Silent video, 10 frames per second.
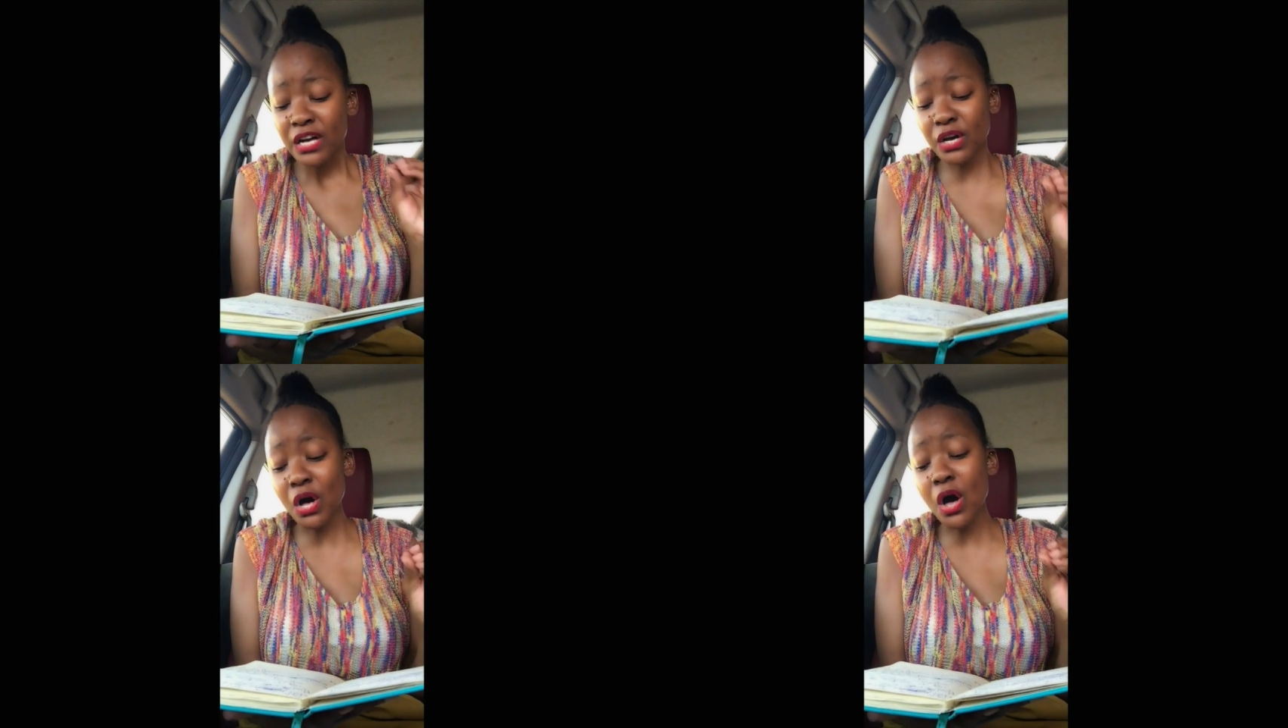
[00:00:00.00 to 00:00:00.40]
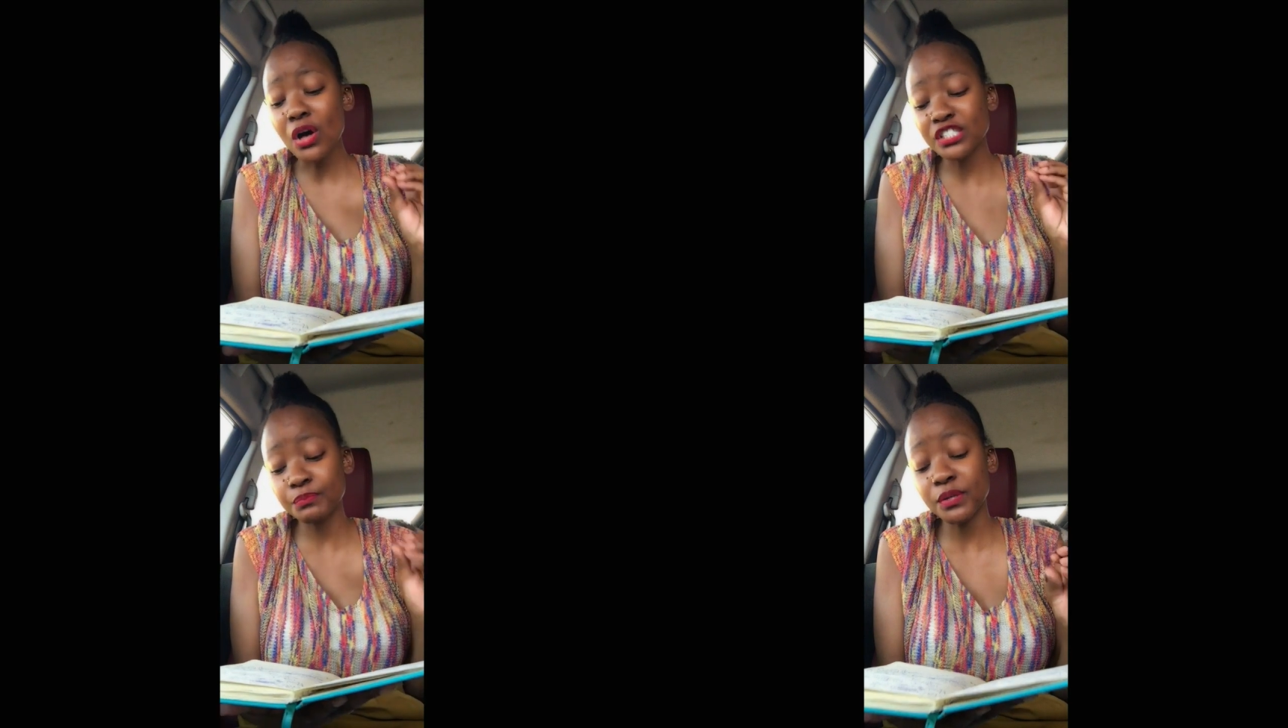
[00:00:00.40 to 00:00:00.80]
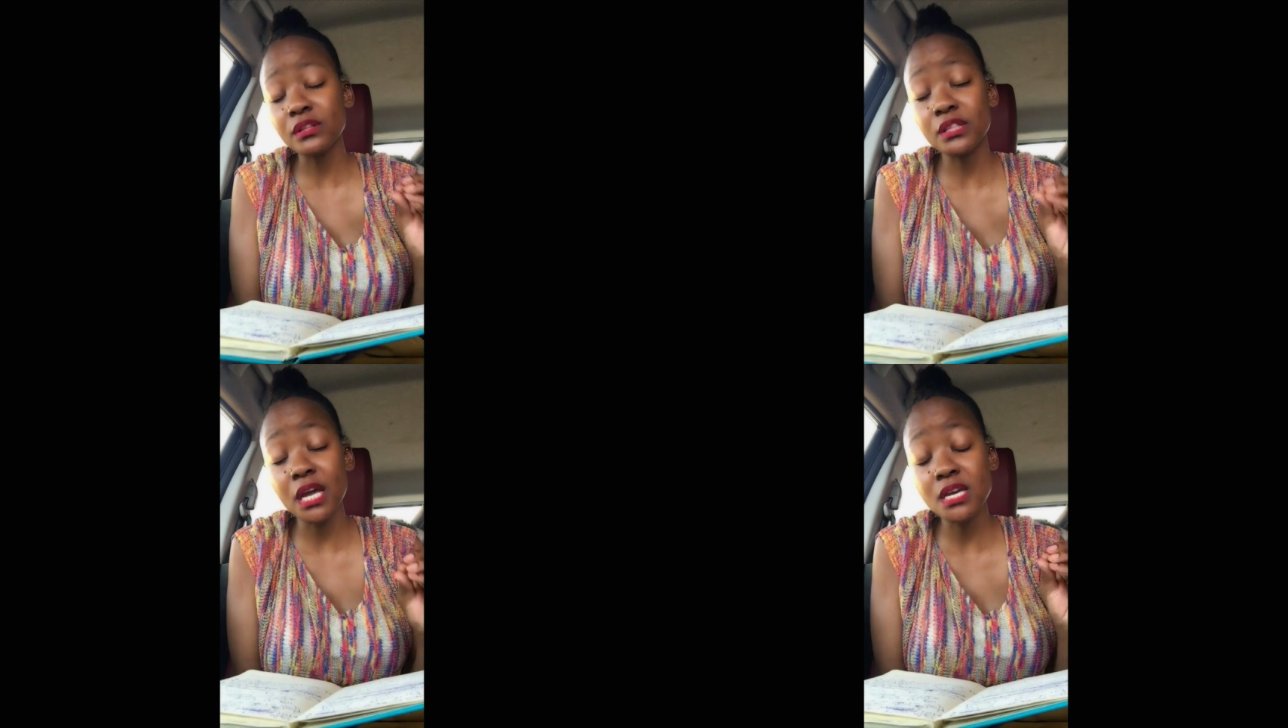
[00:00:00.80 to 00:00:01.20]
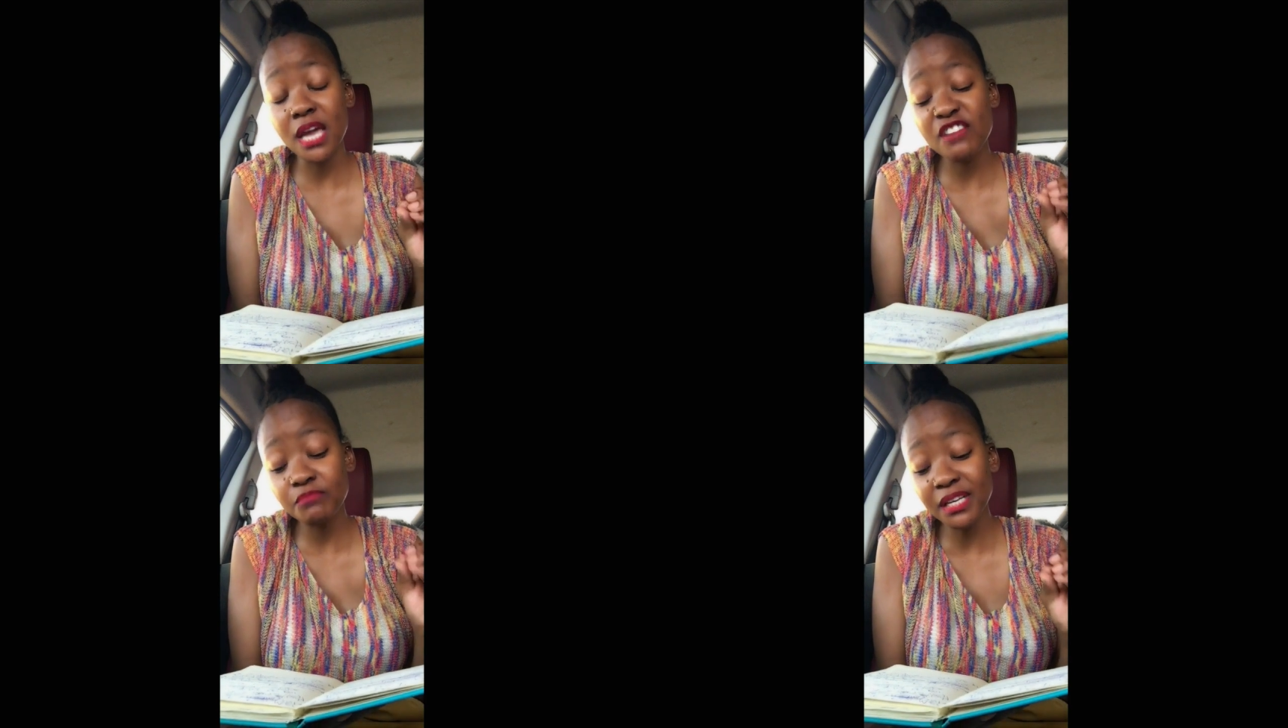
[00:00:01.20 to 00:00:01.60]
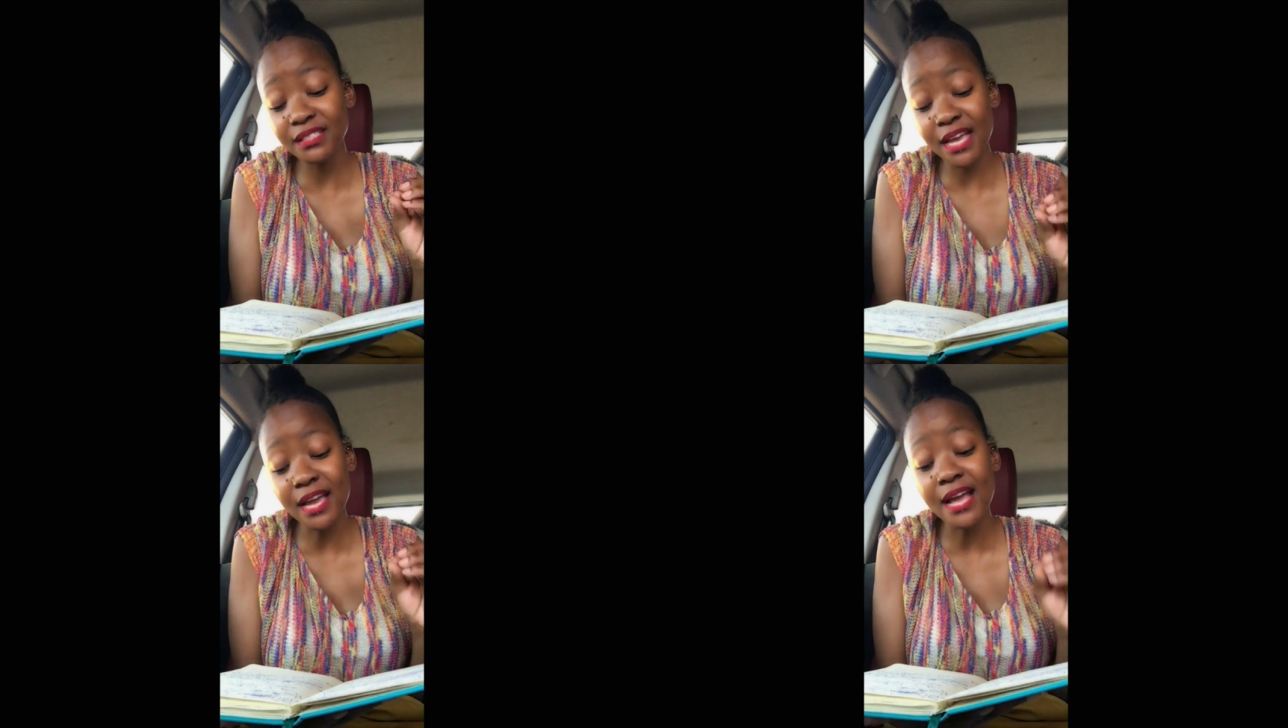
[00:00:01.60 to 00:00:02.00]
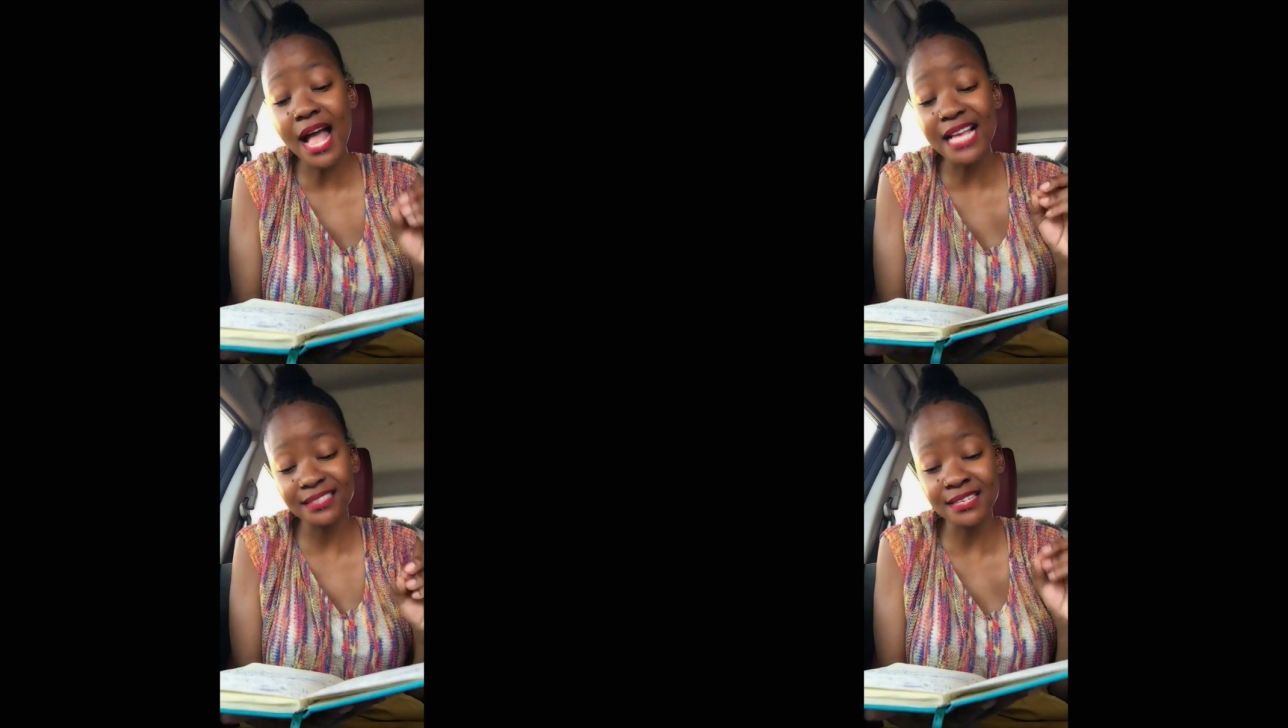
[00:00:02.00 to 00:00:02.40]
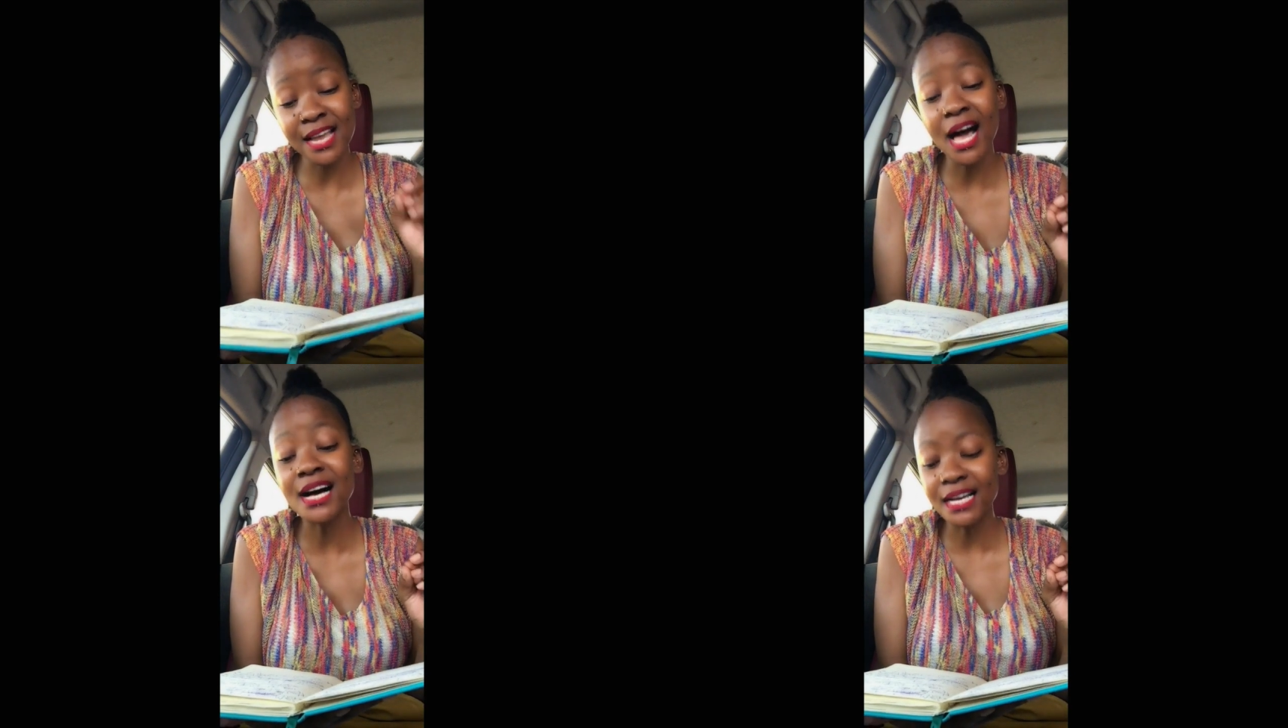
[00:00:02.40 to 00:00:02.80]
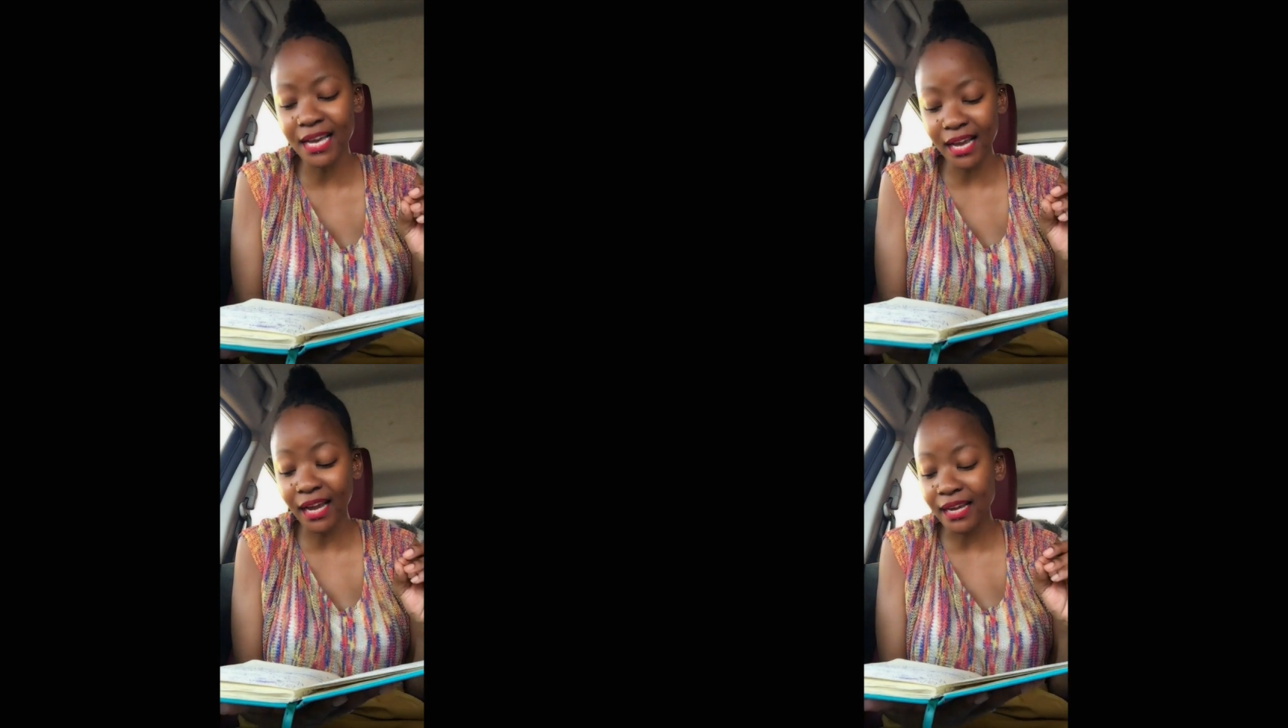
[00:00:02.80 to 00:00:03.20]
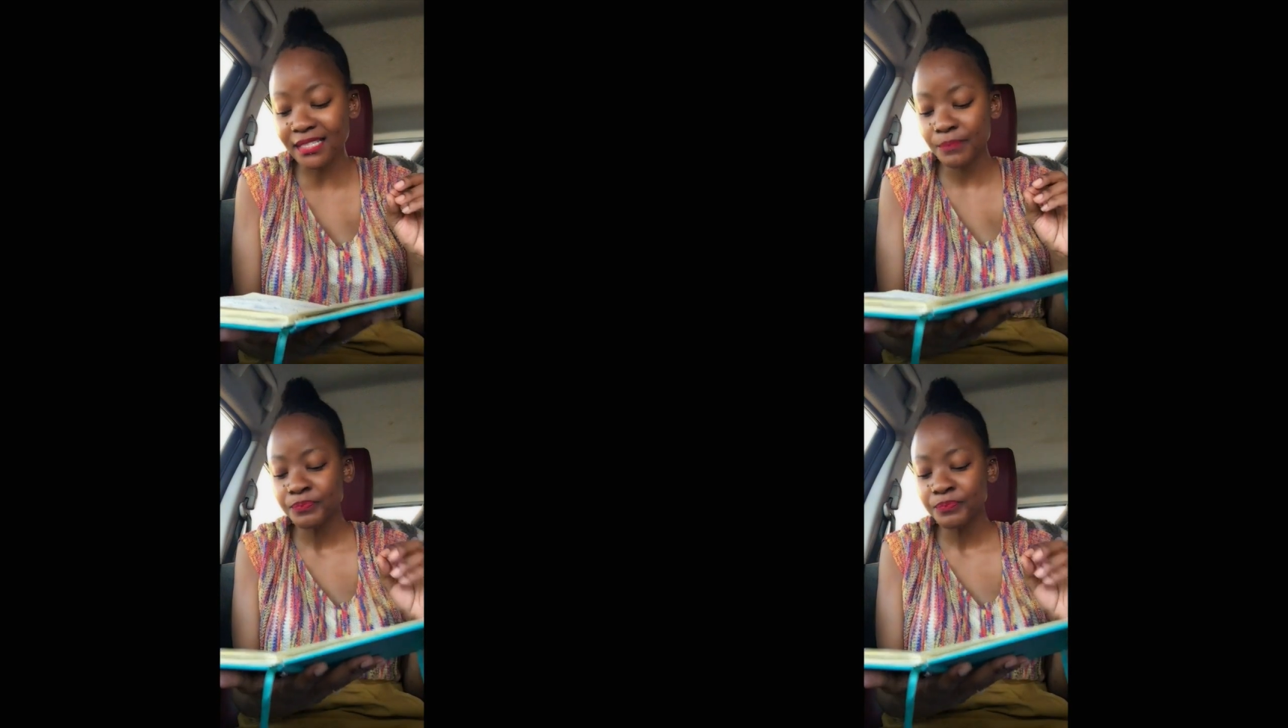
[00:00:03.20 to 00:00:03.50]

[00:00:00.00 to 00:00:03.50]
gospel they gave me day and night.